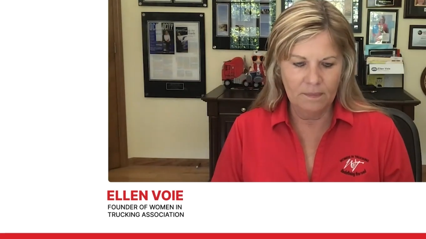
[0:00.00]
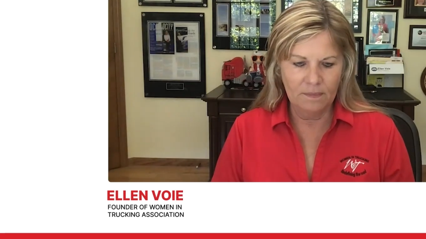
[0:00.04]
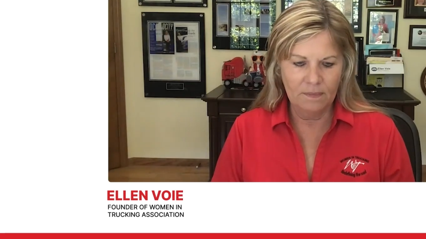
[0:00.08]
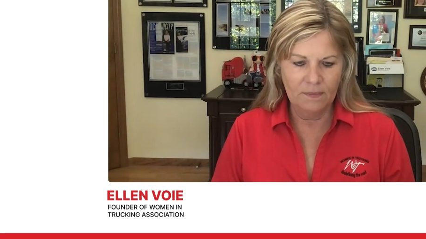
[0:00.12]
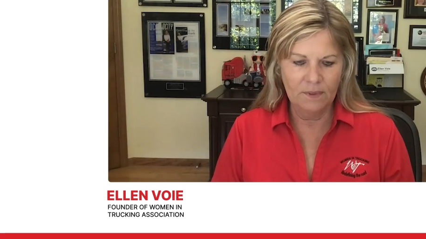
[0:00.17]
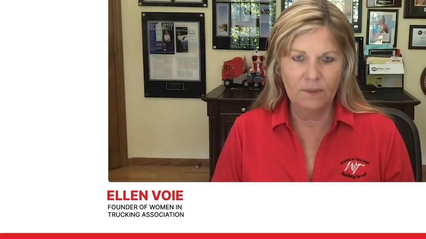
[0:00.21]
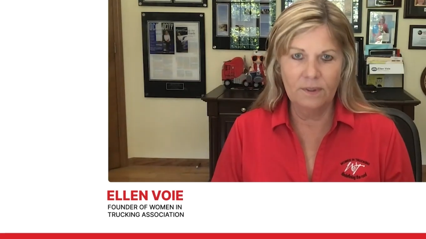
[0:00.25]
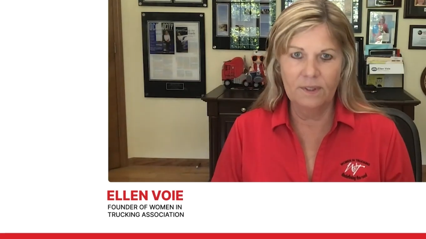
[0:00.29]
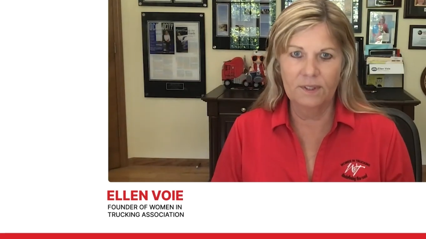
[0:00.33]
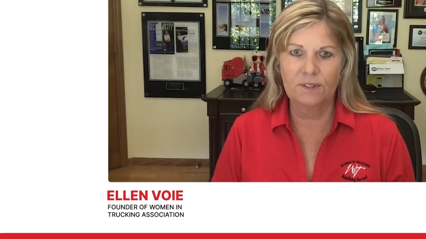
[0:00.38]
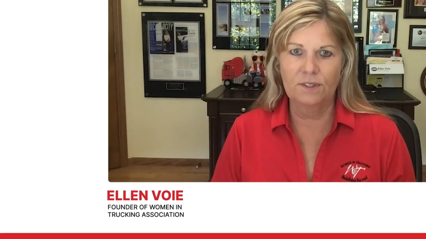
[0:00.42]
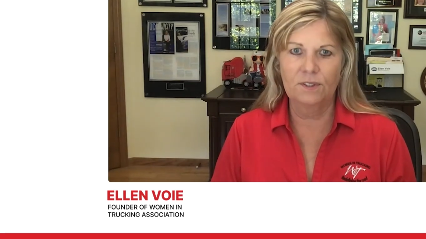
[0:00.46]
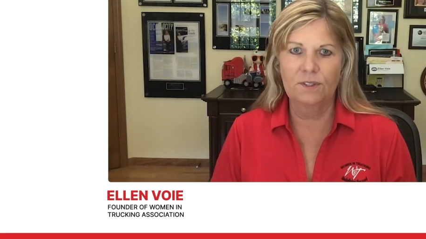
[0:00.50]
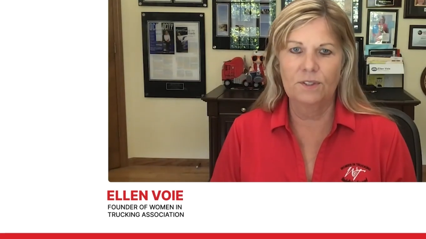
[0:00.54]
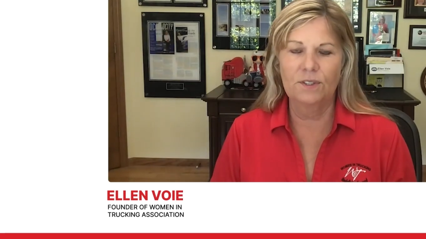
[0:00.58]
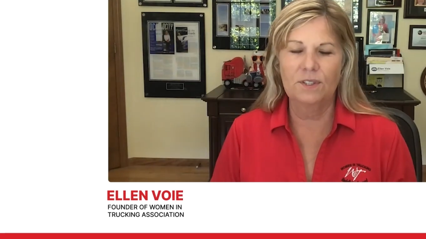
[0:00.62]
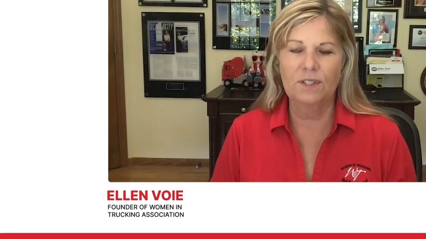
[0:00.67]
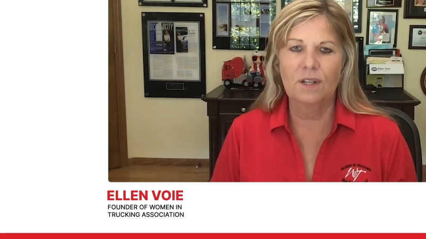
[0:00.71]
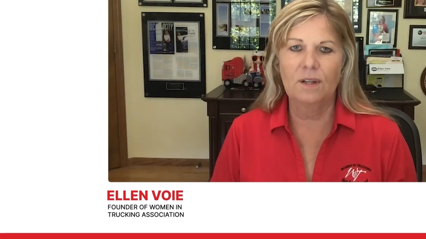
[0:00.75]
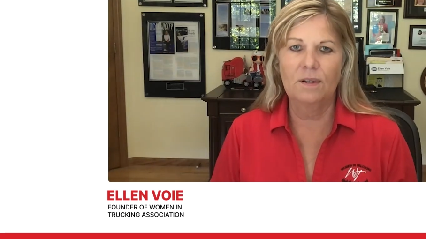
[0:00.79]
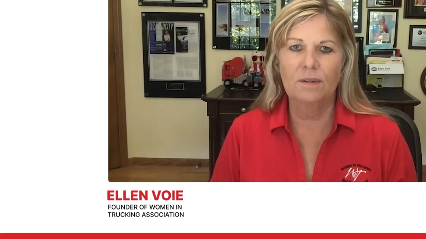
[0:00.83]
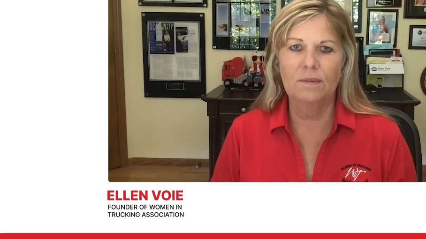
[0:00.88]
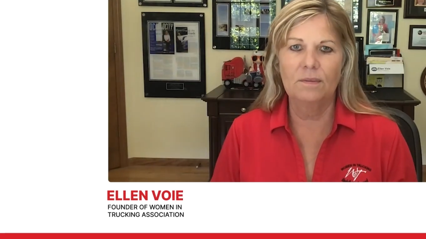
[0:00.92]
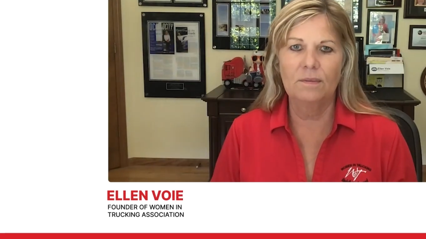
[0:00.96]
your listeners
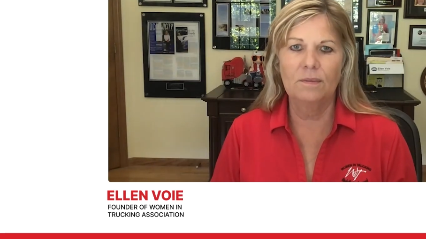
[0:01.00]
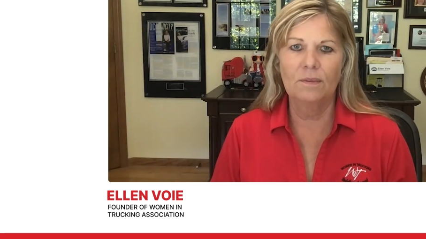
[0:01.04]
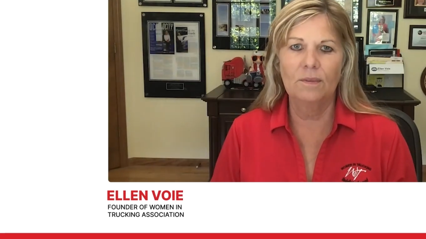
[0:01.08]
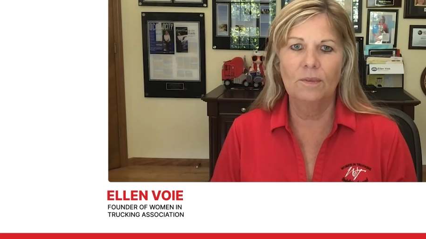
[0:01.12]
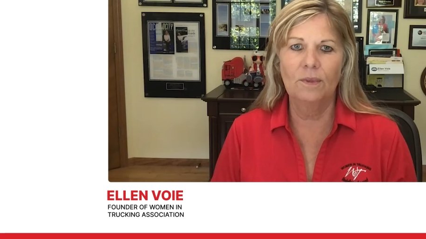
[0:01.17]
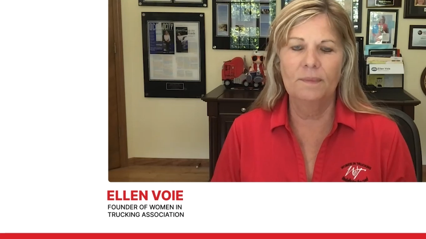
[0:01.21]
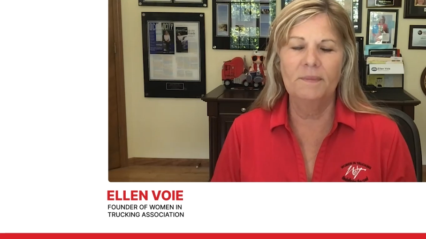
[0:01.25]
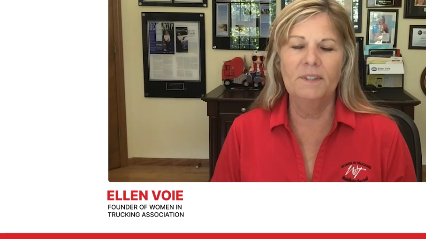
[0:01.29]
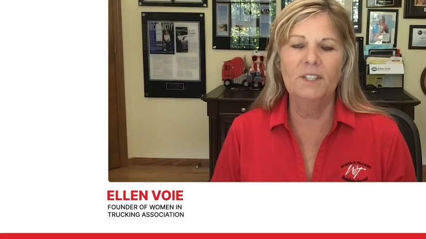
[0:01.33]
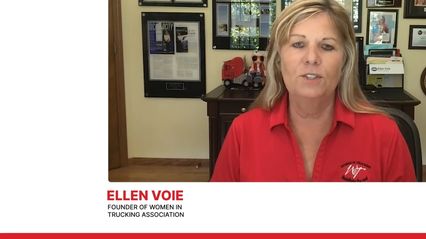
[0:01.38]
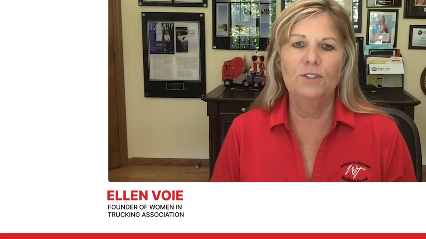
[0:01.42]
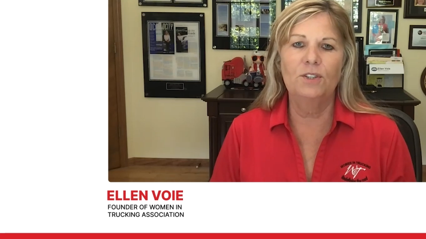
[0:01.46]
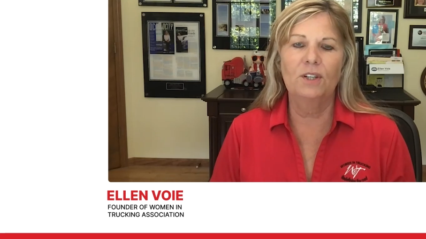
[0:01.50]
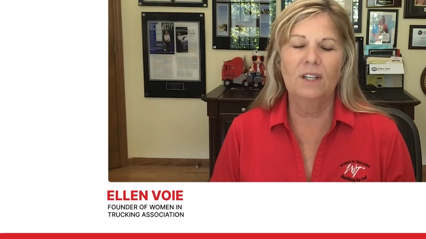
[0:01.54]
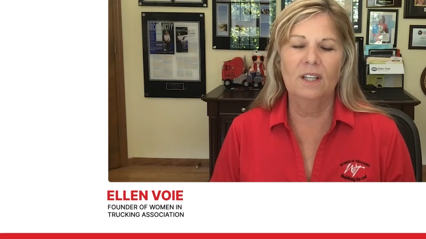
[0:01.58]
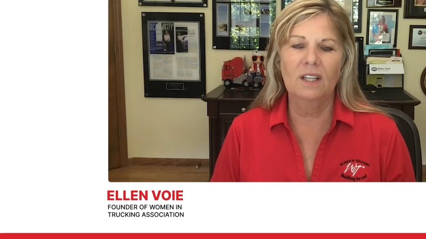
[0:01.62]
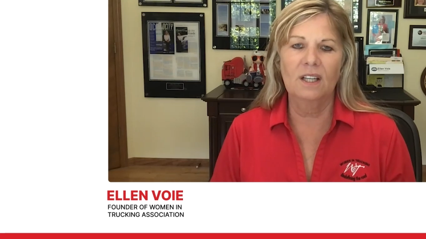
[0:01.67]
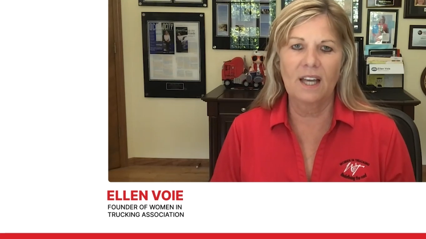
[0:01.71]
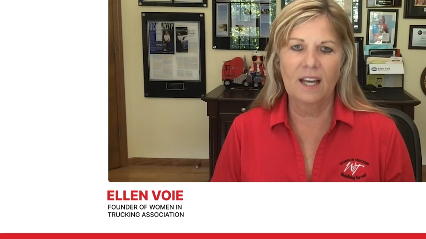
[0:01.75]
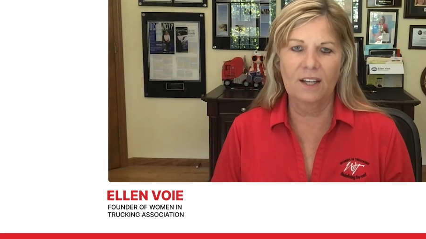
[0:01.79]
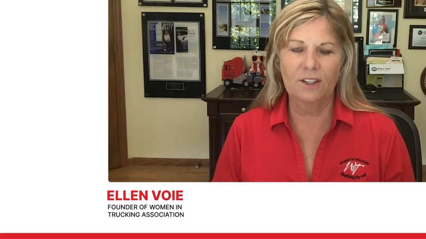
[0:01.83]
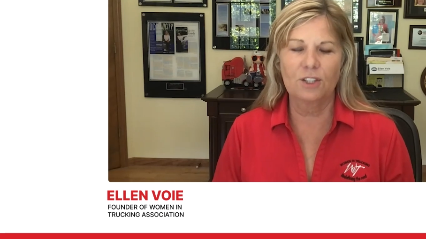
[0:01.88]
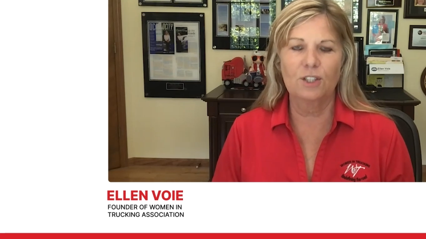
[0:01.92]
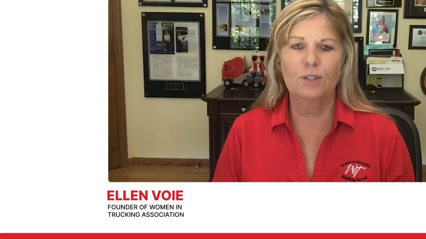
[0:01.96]
that women in
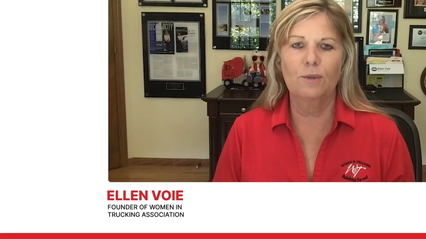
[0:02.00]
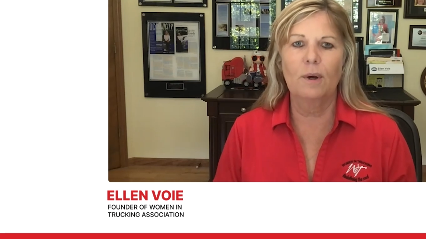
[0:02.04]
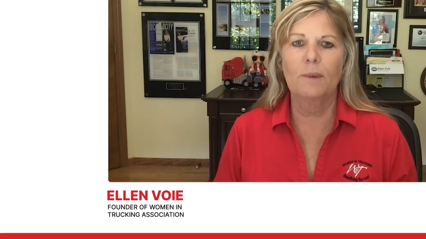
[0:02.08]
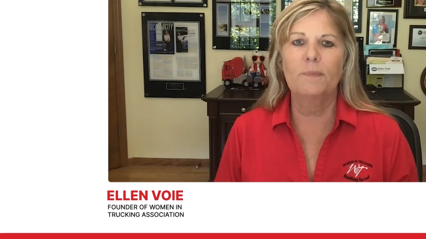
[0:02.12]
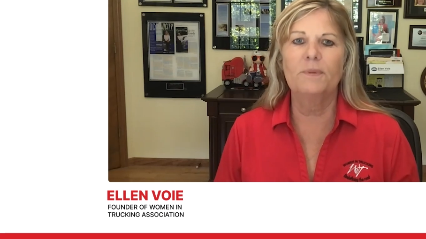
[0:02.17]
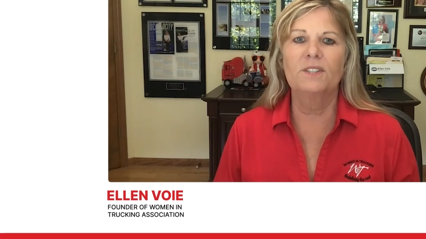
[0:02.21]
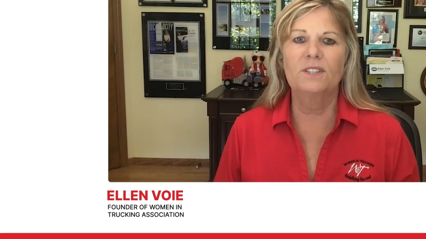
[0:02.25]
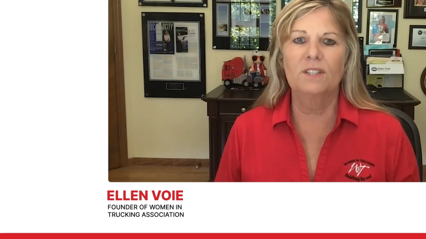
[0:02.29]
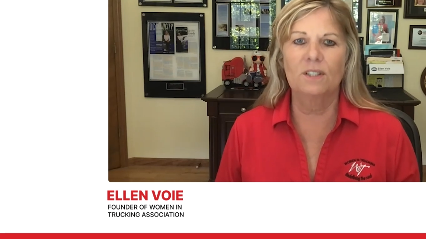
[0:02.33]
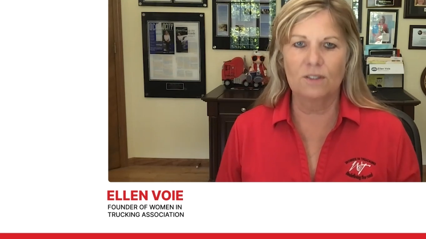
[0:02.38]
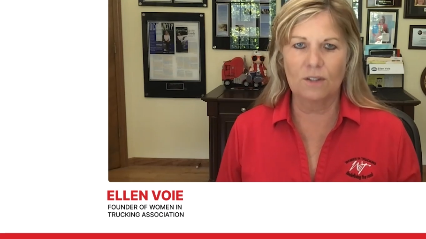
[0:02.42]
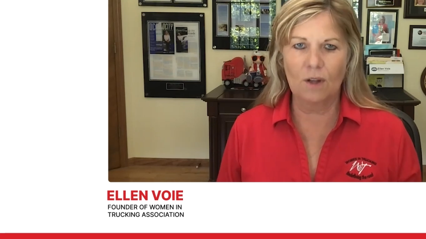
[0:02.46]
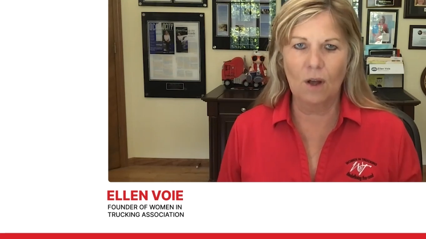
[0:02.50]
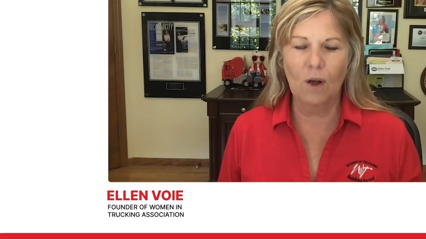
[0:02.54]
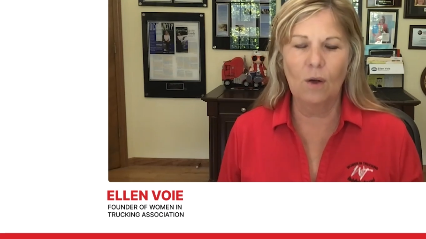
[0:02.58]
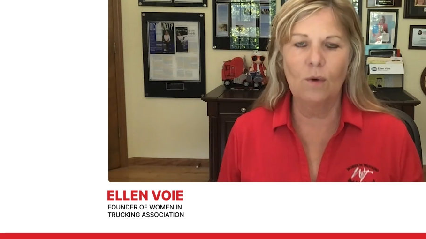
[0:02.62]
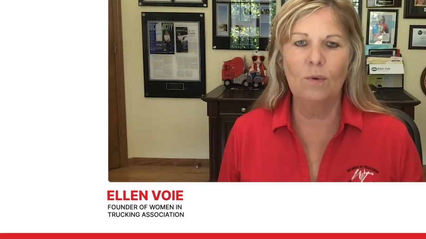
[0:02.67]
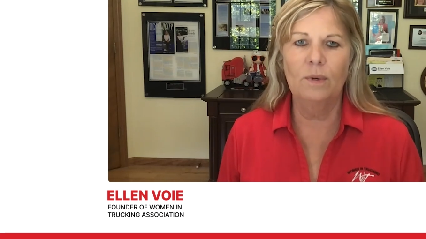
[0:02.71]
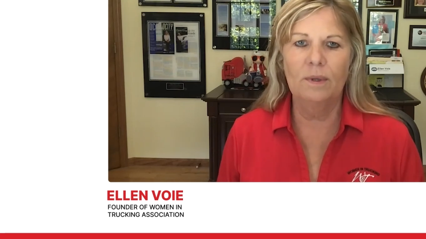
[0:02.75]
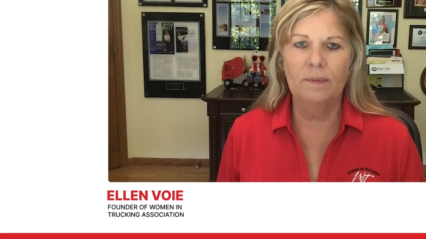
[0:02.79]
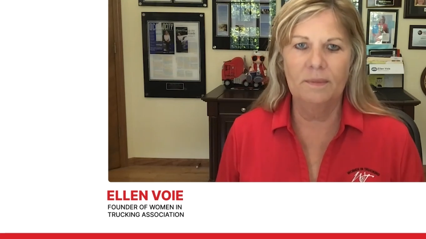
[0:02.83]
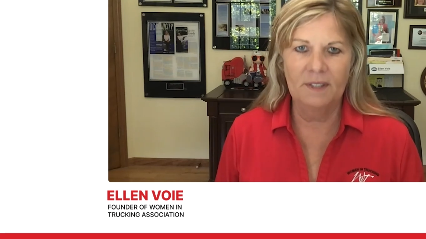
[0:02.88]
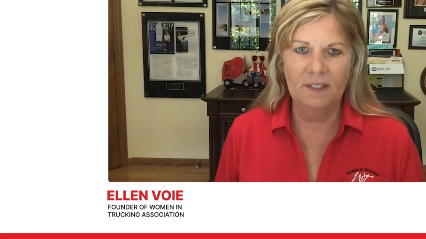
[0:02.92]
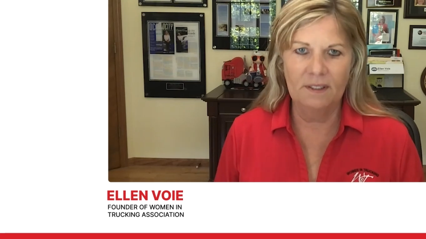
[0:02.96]
trucking actually represents all
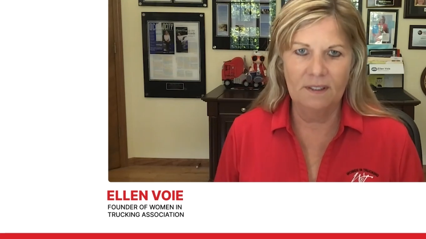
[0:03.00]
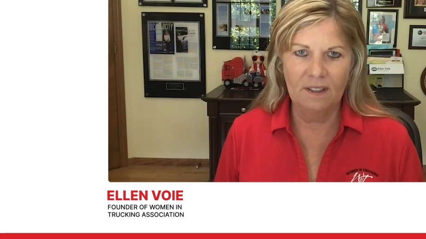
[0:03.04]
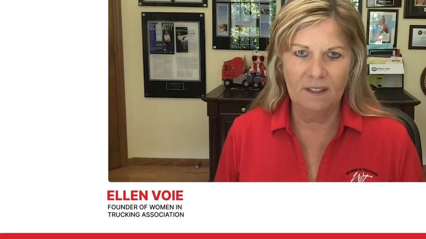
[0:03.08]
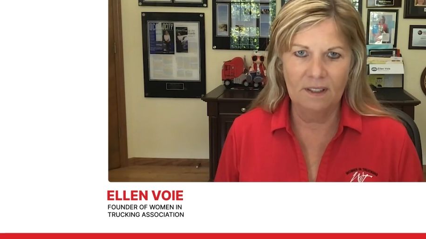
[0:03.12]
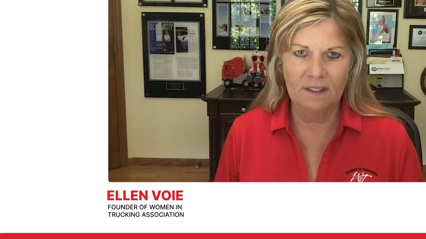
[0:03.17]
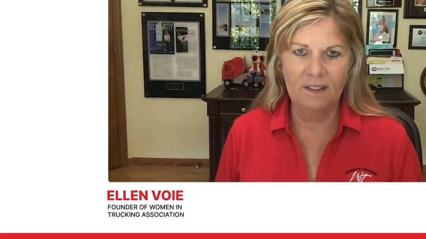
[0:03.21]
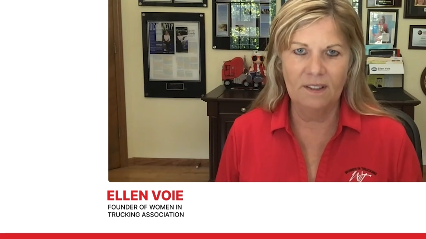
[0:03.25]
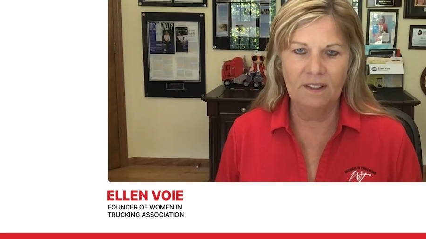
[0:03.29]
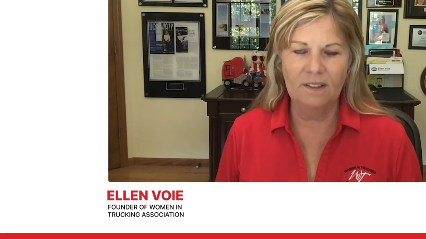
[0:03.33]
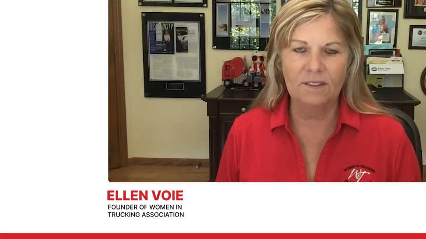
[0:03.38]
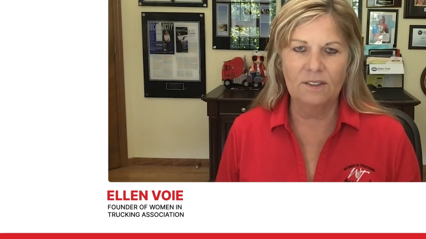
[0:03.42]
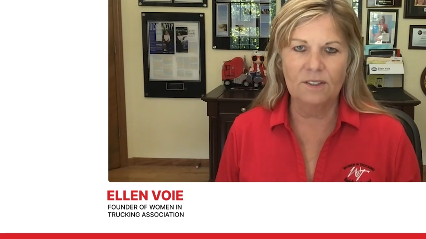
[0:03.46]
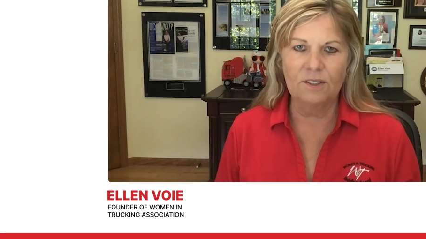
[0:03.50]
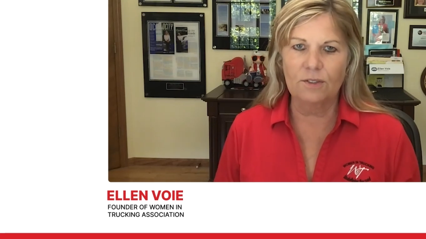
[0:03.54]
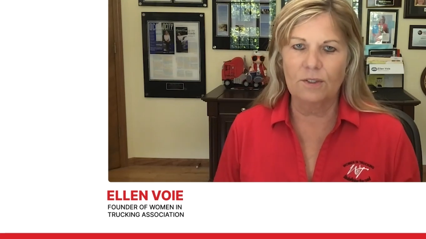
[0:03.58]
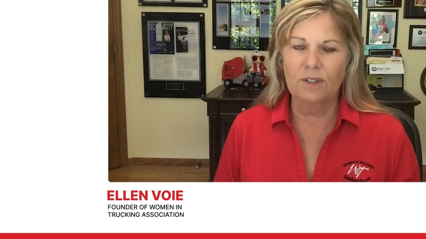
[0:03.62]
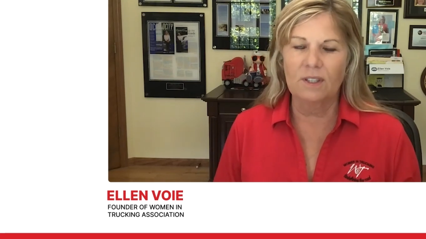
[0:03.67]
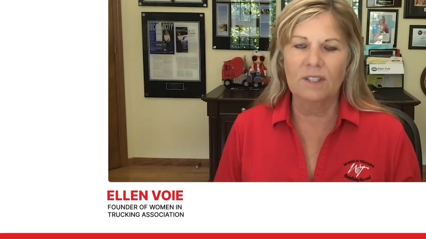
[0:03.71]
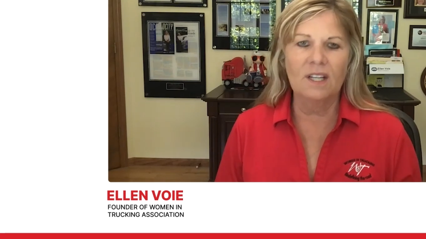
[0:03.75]
women in the industry,